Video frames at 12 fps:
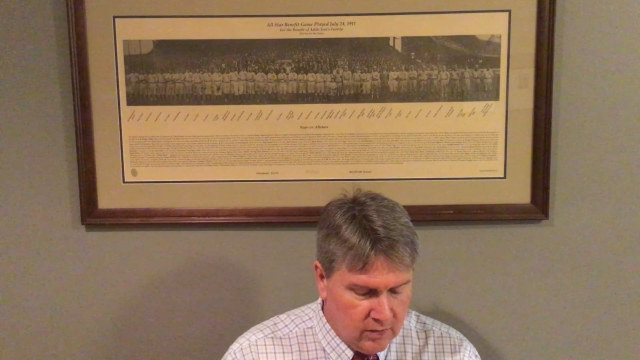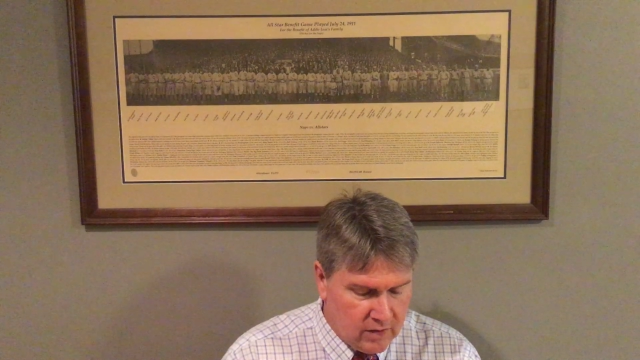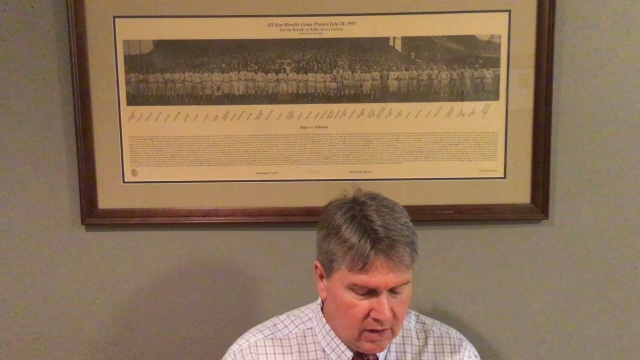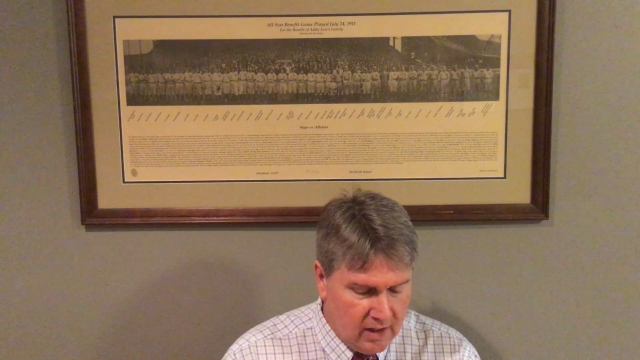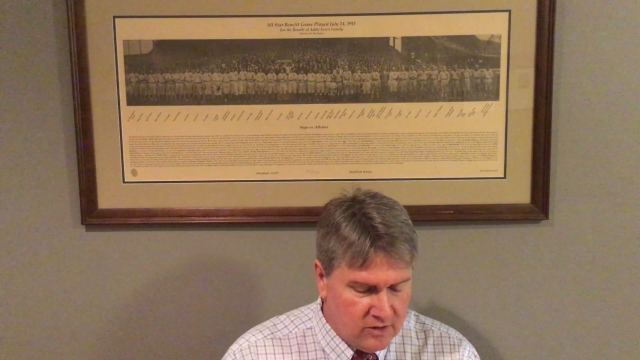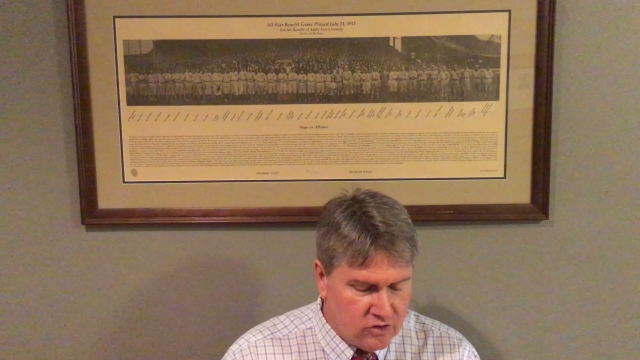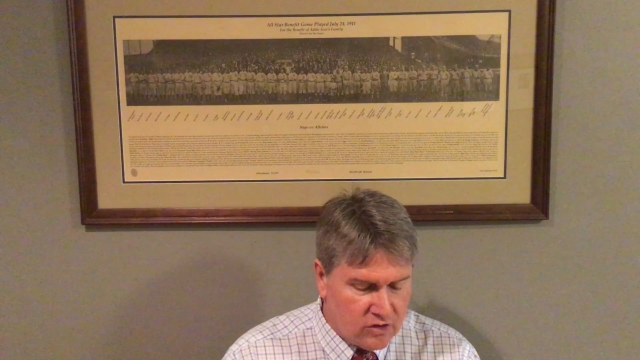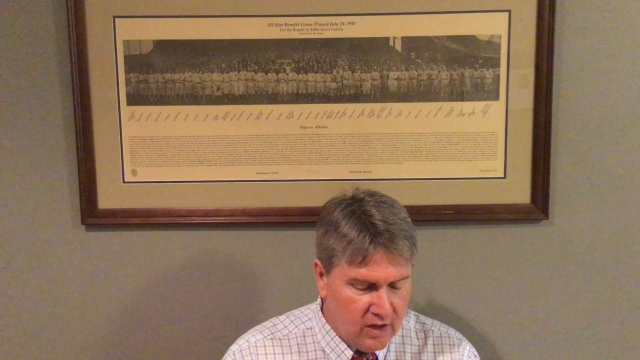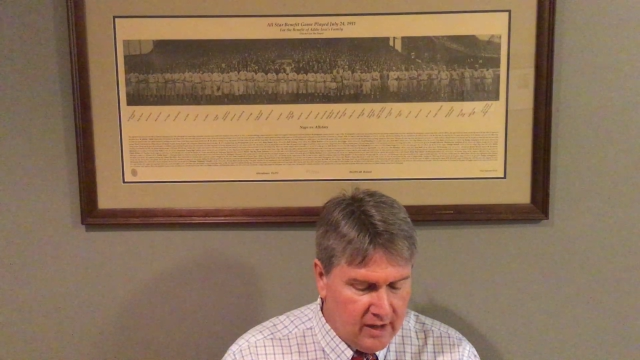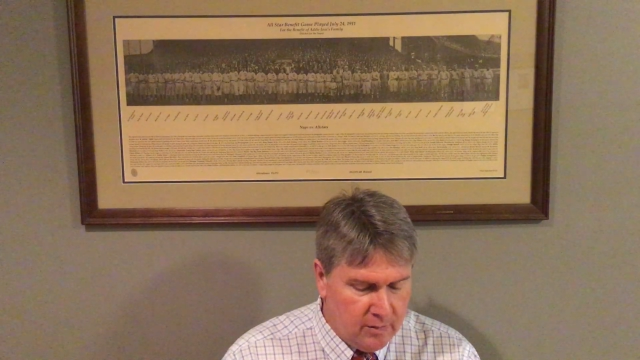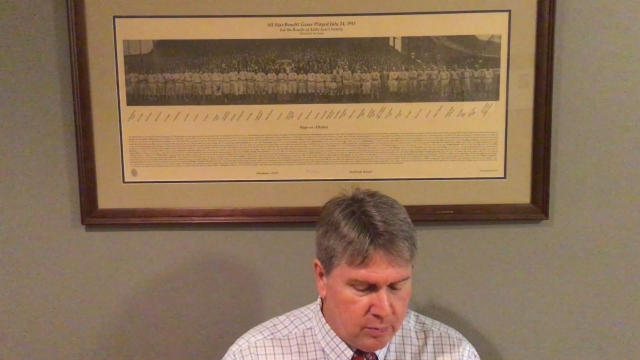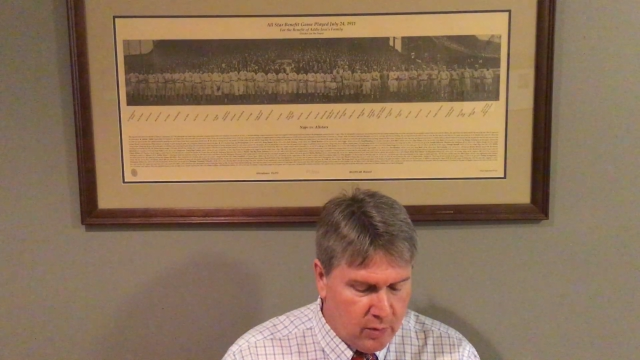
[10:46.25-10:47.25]
The
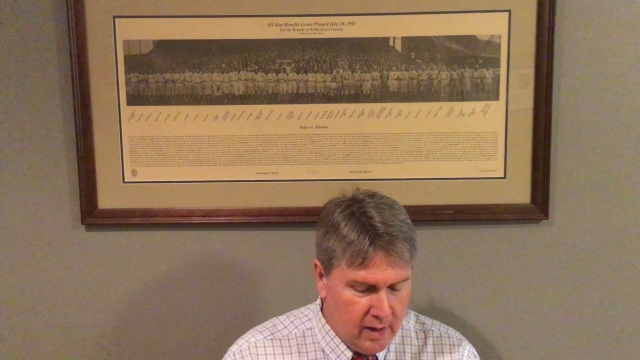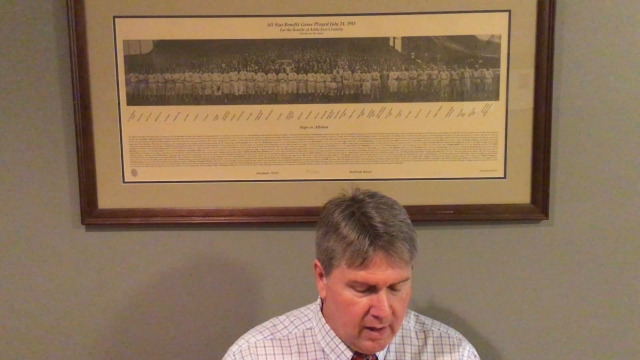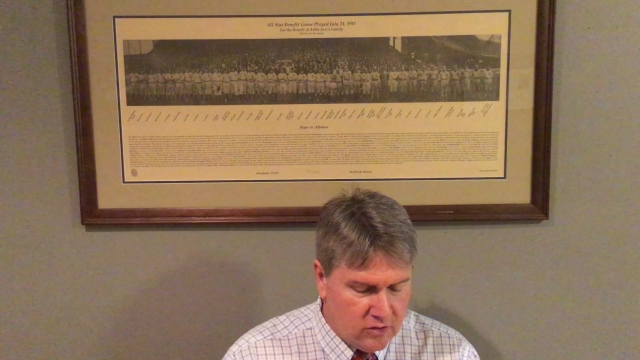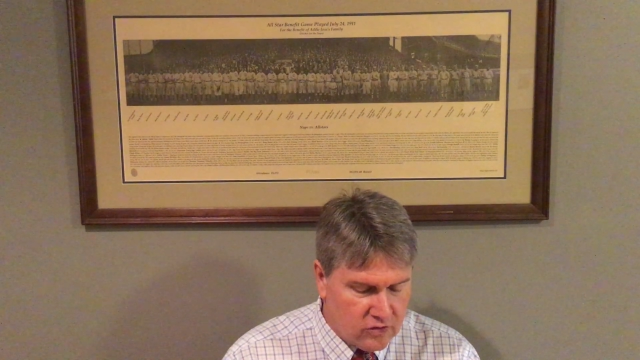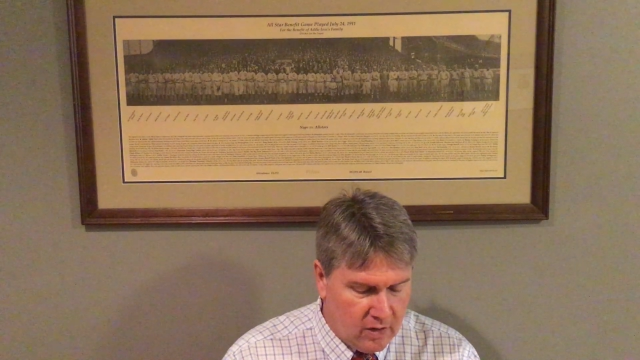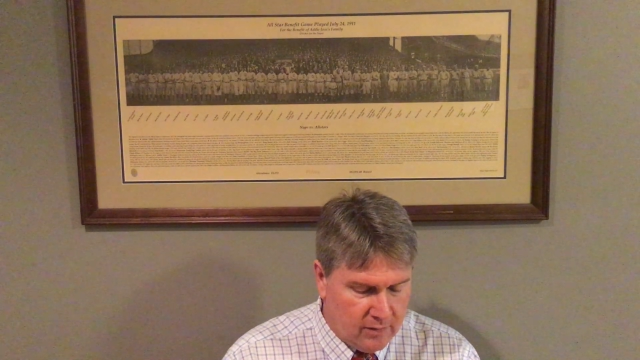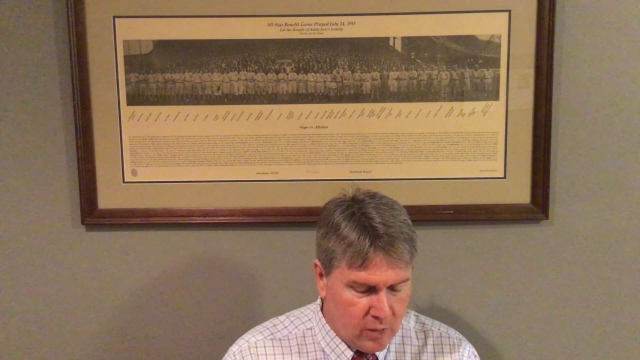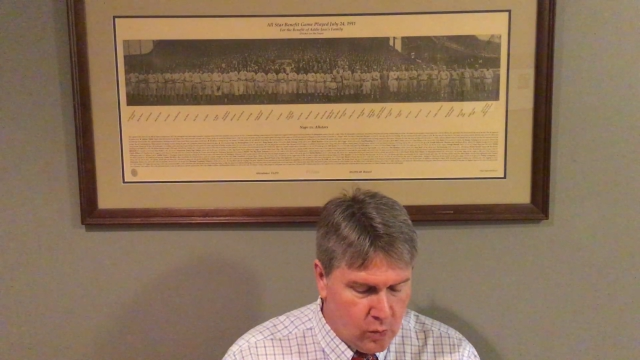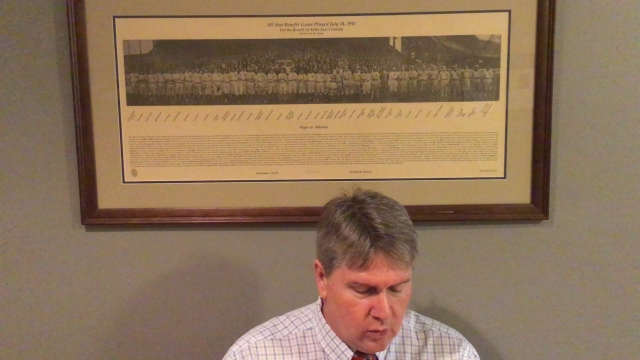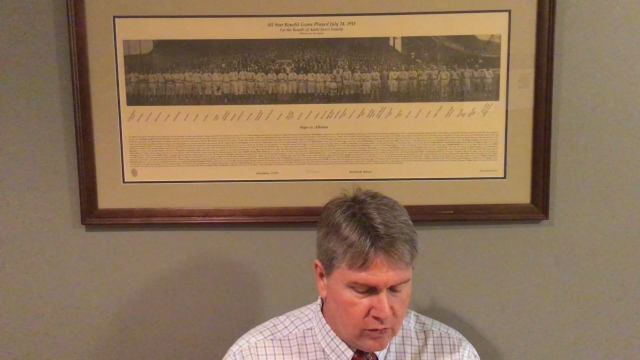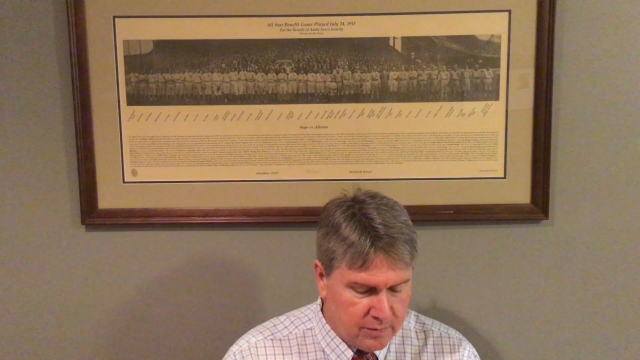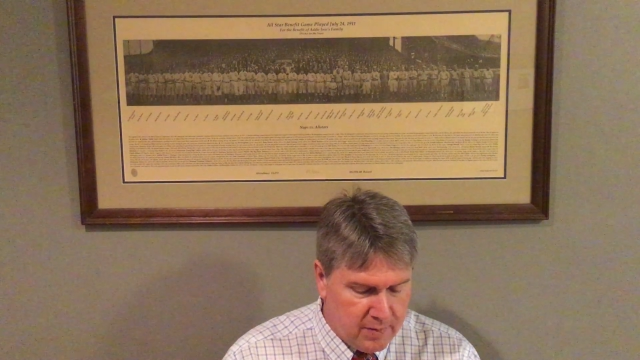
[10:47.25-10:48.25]
legislative branch, of
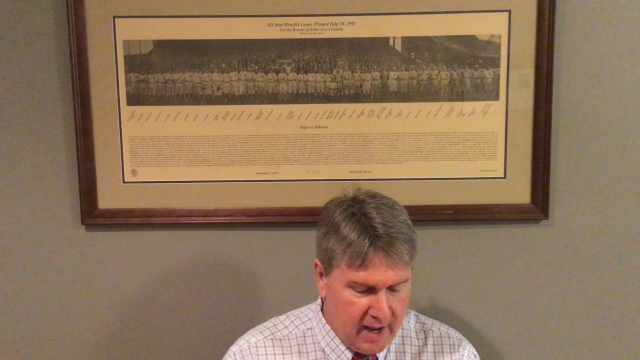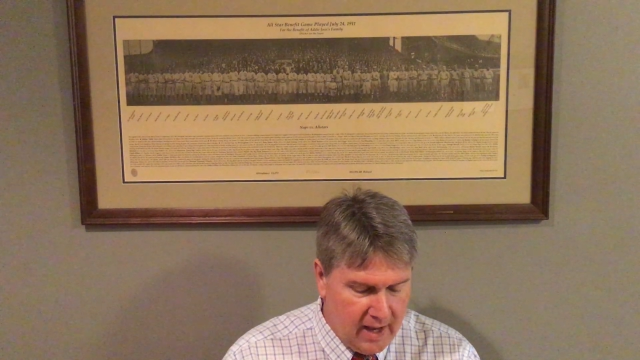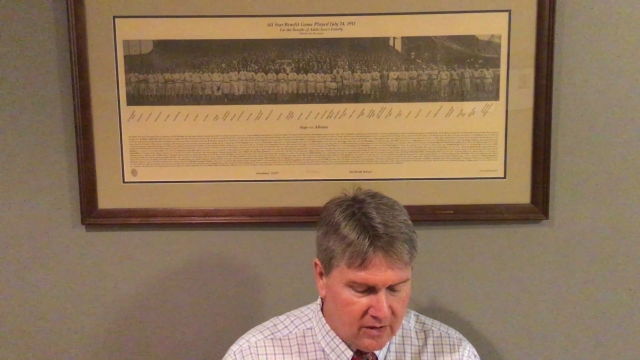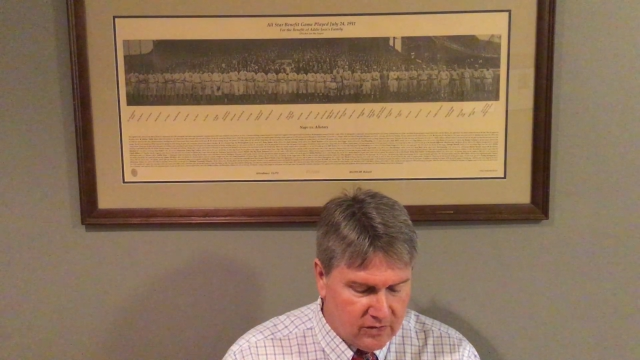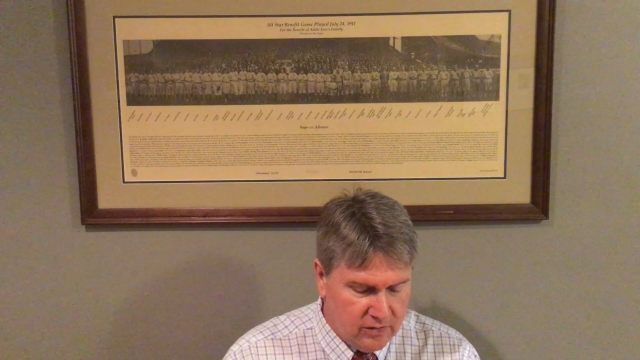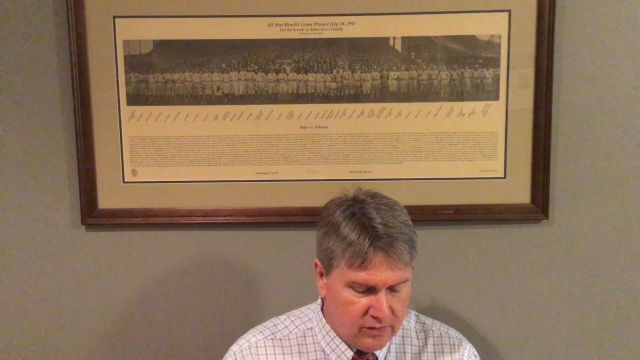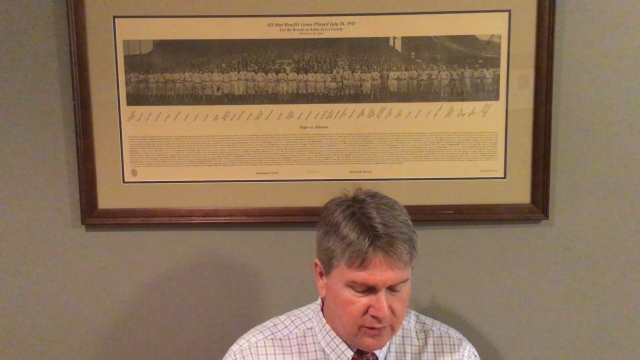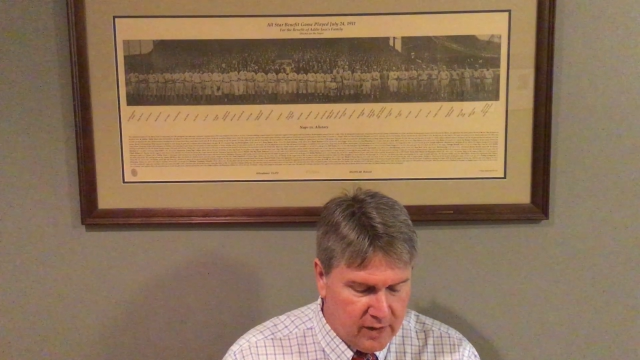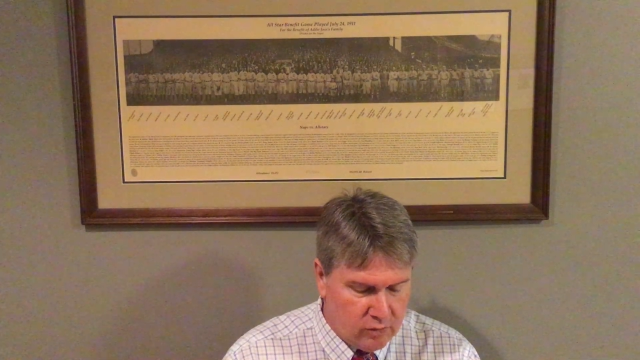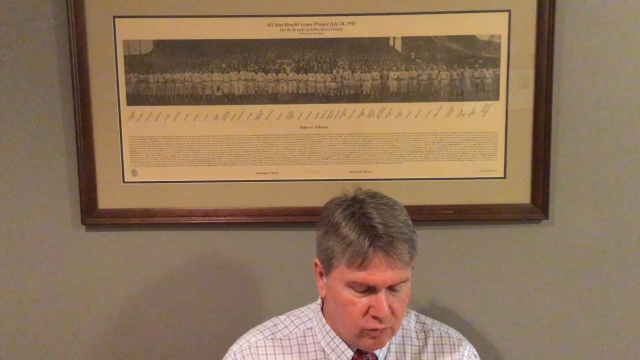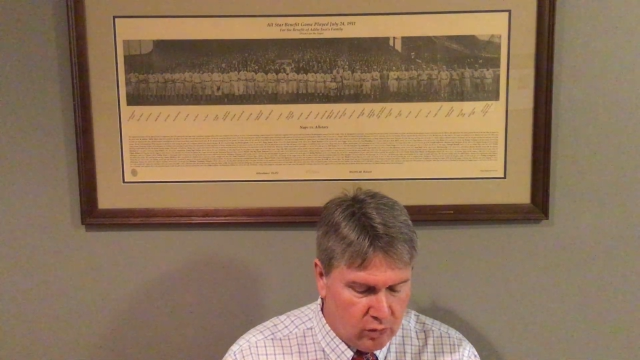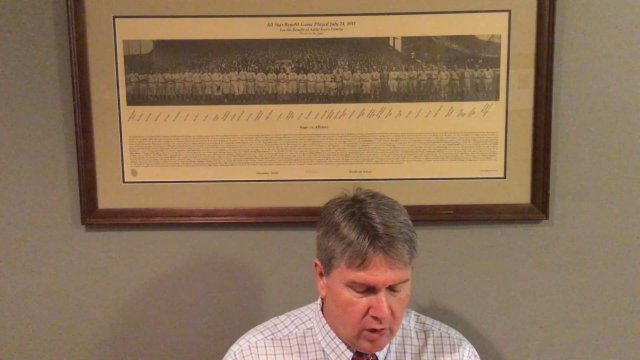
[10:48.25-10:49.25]
course, passes
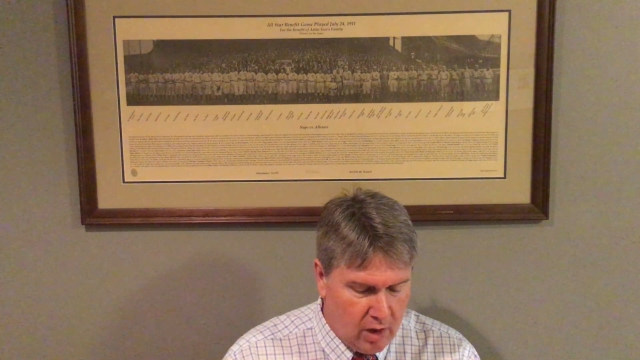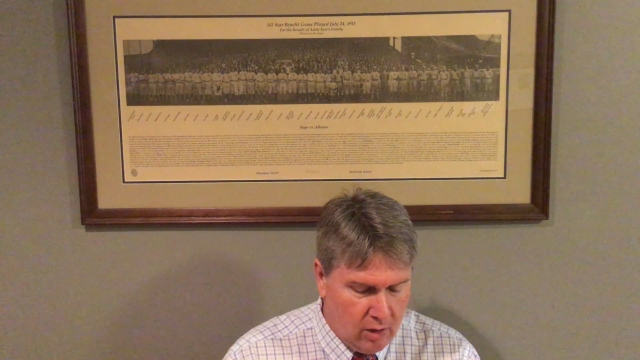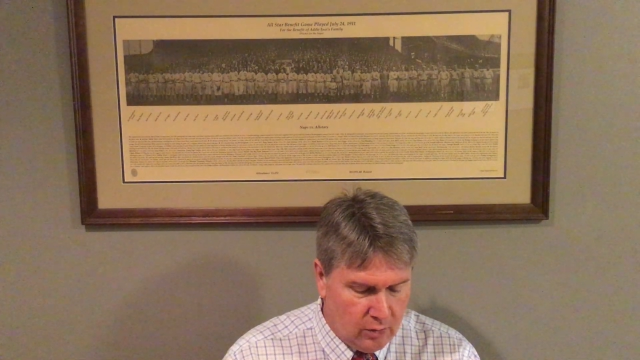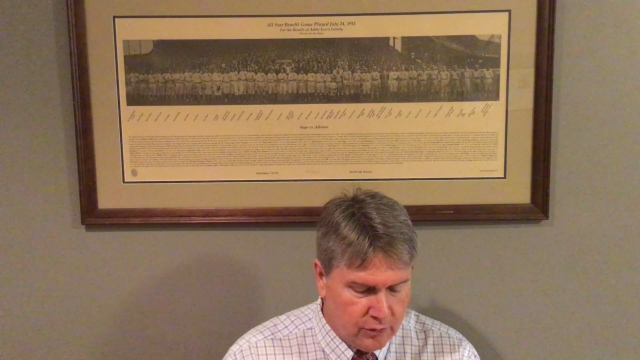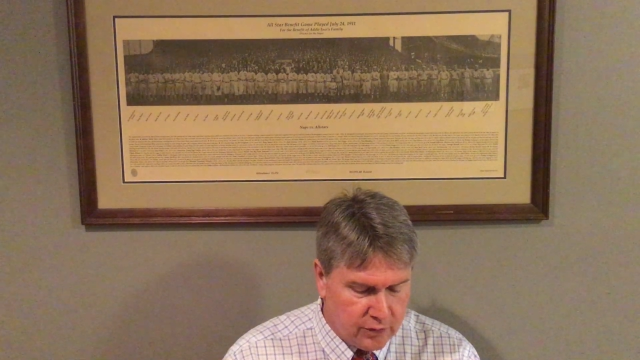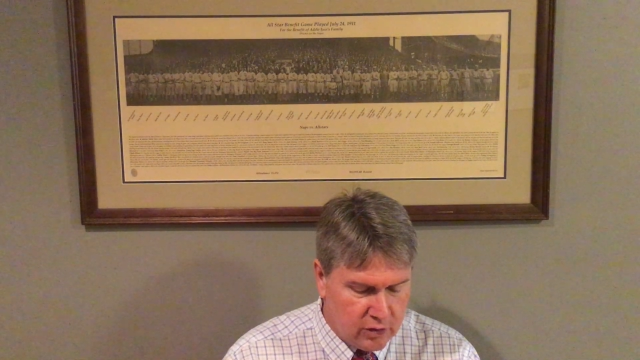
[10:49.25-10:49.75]
federal laws,